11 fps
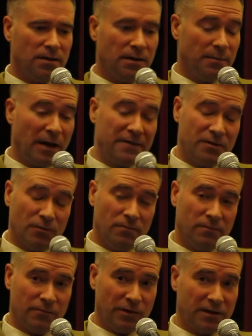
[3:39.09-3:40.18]
in my view,
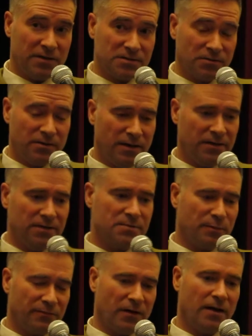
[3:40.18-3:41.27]
we can disagree on this,
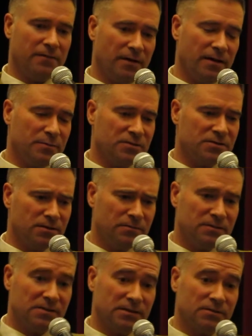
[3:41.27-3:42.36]
provide valuable
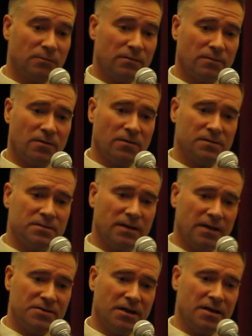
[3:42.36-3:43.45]
services with regard to
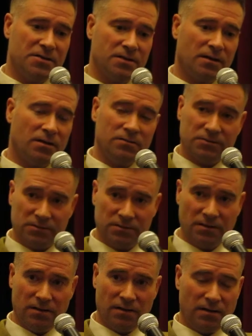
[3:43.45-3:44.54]
education and culture.
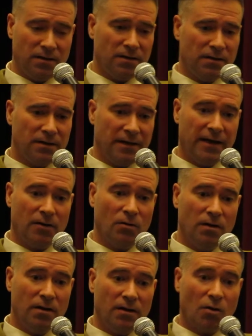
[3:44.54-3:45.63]

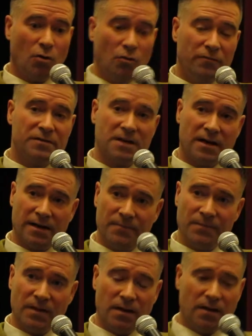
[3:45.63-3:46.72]
Now, over
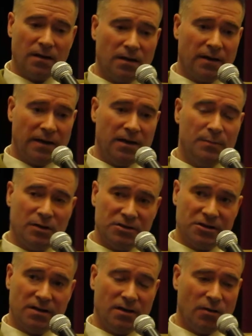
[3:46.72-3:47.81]
time, in a
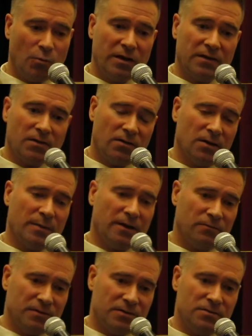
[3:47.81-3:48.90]
budget, we can talk
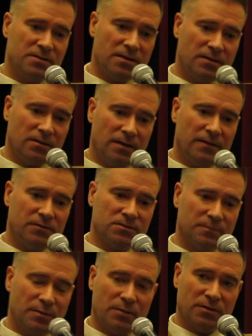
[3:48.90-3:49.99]
about reducing the levels
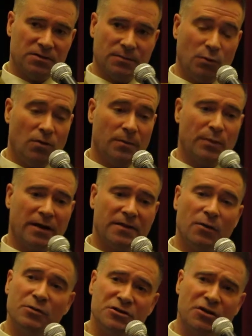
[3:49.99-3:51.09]
of public support, but I
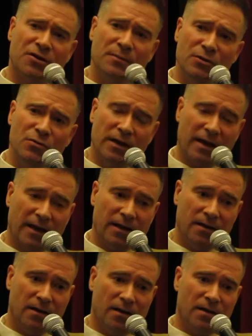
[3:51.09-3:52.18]
think we should
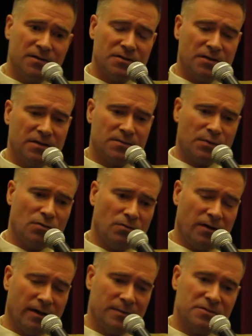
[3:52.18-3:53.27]
communicate to these
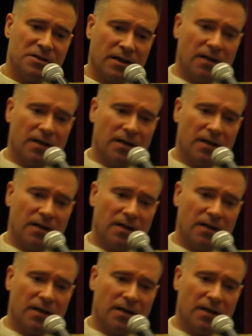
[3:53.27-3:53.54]
programs